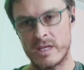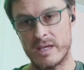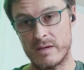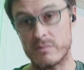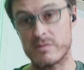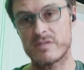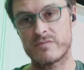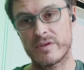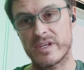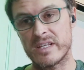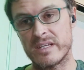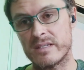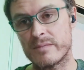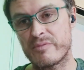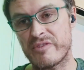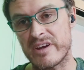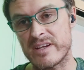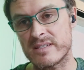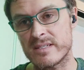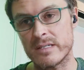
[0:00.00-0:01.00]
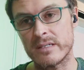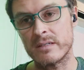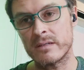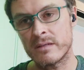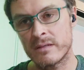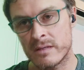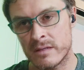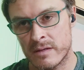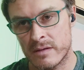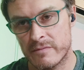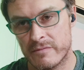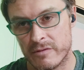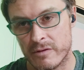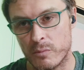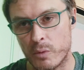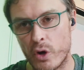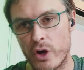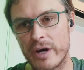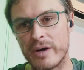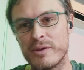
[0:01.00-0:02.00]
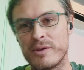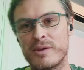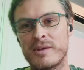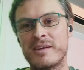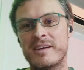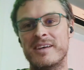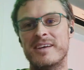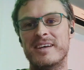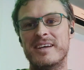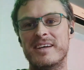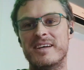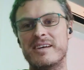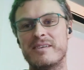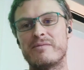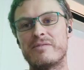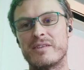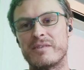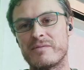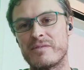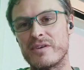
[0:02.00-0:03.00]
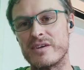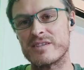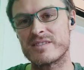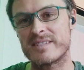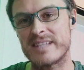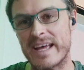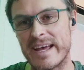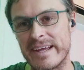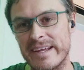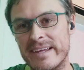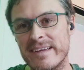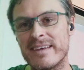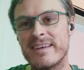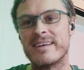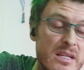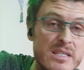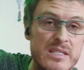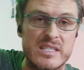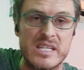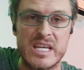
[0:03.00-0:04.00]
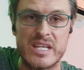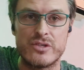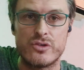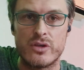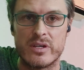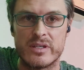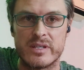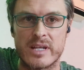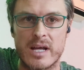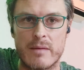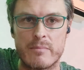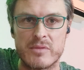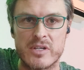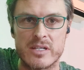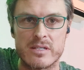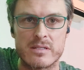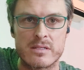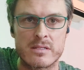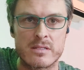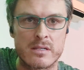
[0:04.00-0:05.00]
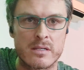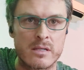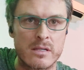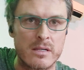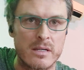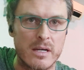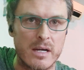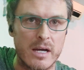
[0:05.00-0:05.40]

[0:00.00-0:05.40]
It was really depressing for a while for the first day. Continued numbness,